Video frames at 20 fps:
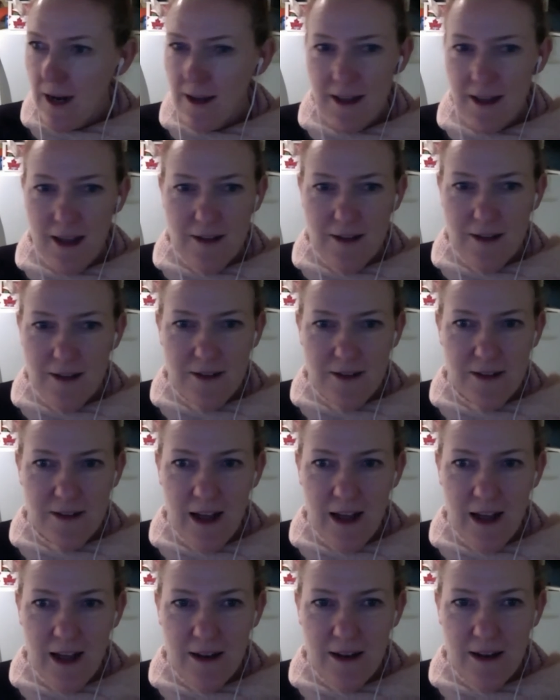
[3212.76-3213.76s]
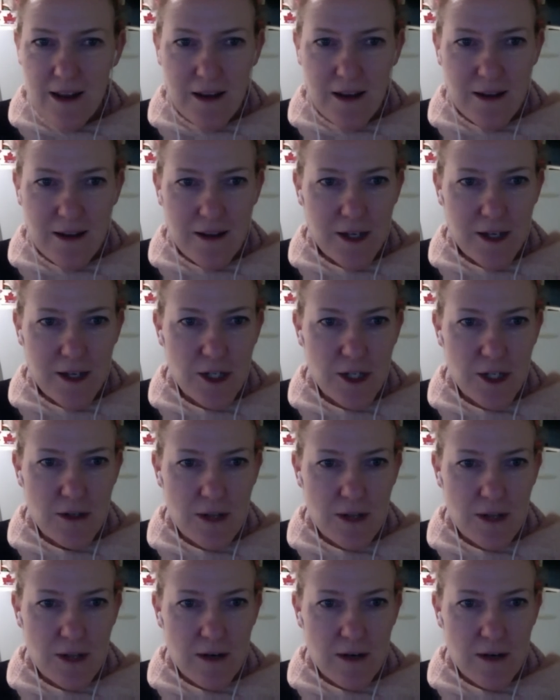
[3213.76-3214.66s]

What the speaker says: of like that seasonality issue.